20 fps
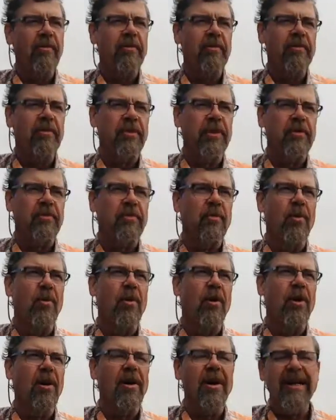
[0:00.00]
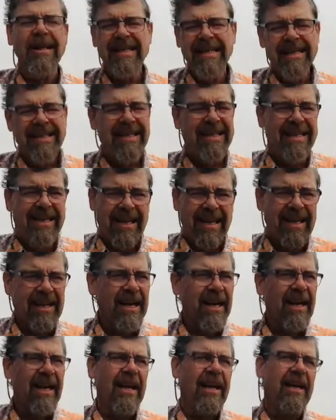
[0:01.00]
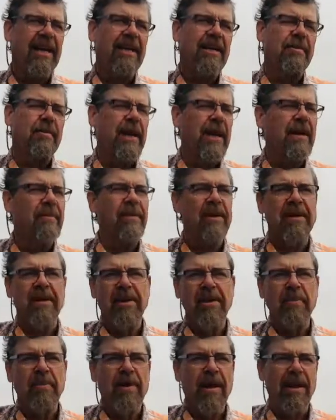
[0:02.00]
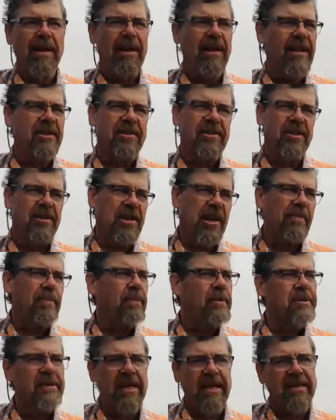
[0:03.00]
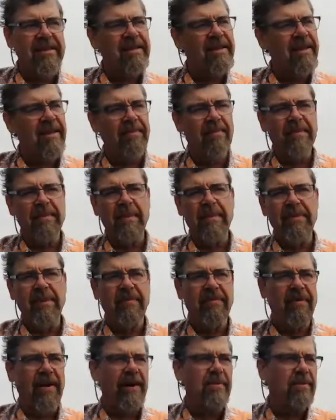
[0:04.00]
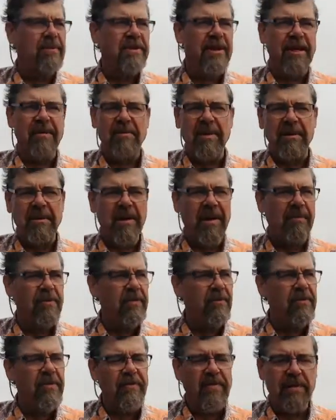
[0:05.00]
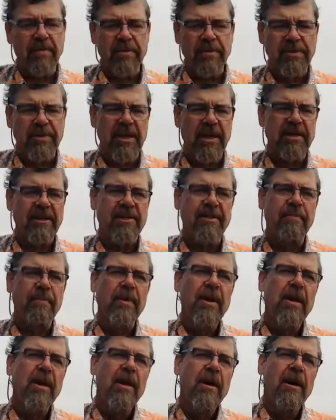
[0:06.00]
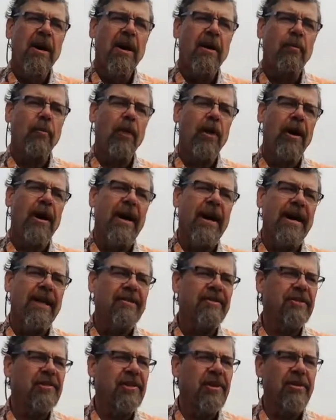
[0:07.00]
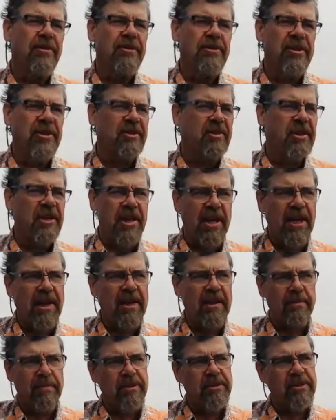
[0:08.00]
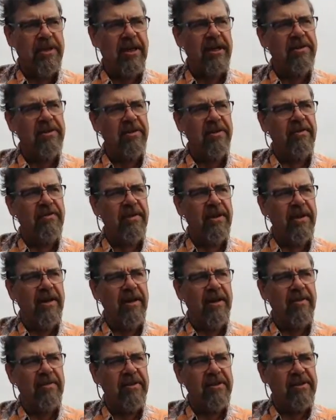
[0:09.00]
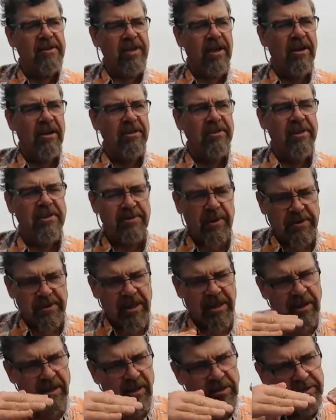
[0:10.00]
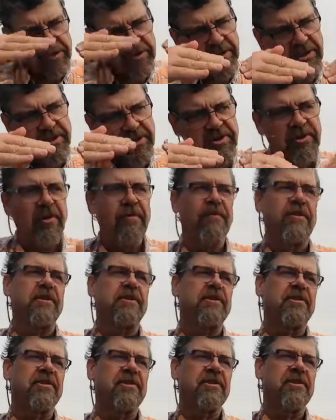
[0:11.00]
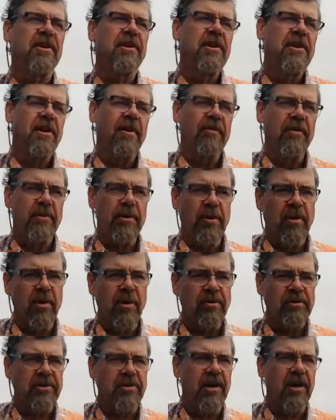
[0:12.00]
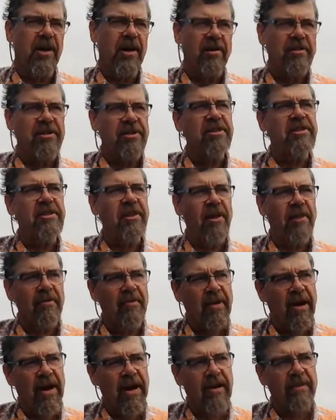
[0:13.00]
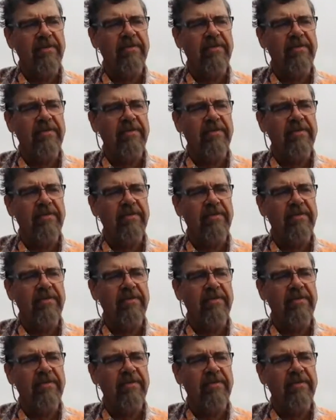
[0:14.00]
So that's more, again, it can depend, but you know, probably less than 10%, maybe 5%, maybe up to 15%. Whereas, you know, 60 to 80% of the cells, especially close to the surface of the mucosa, are CCR5.